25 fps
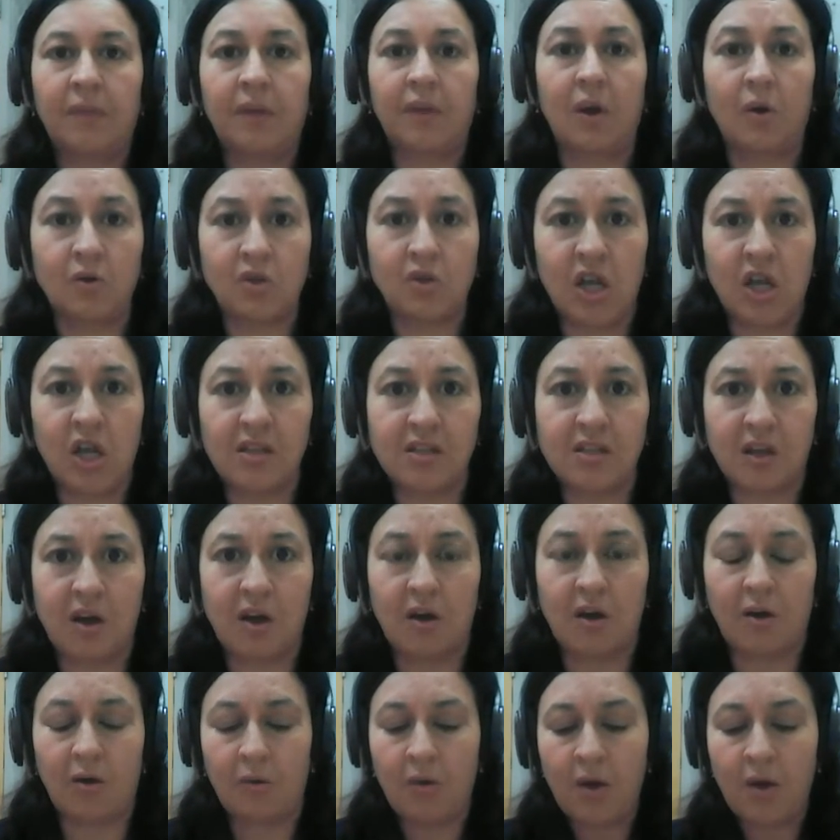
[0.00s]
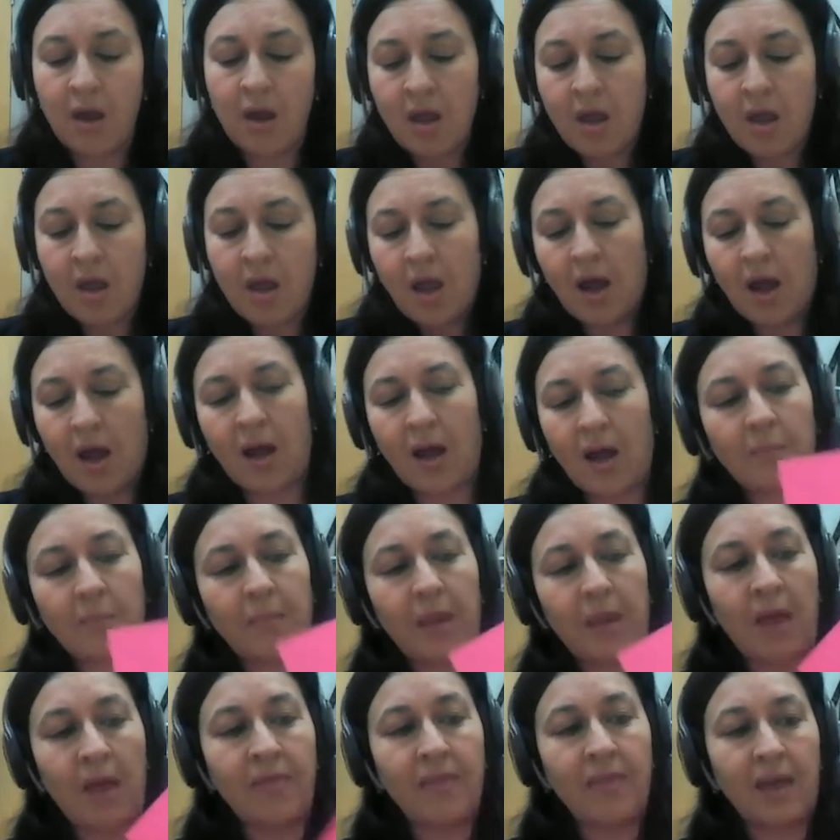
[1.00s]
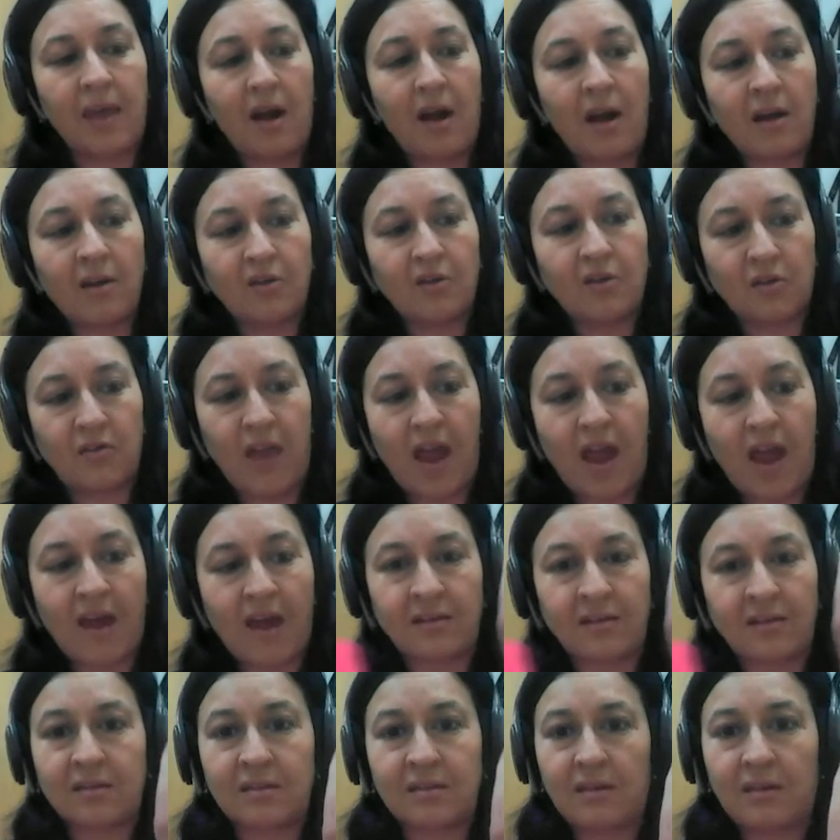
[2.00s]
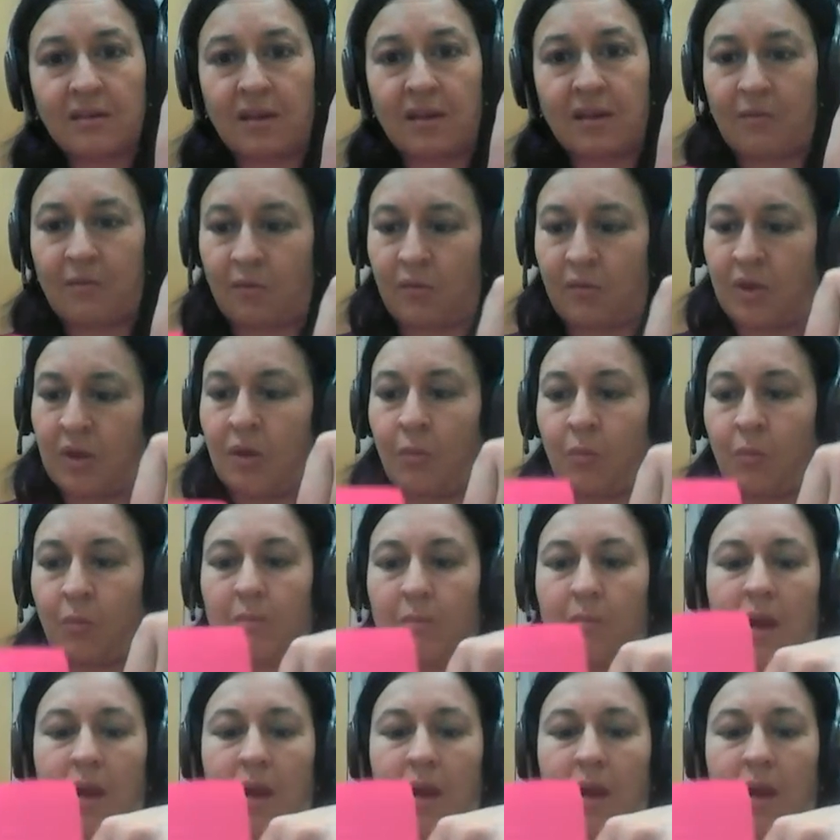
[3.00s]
Go Jays go. And then under that, we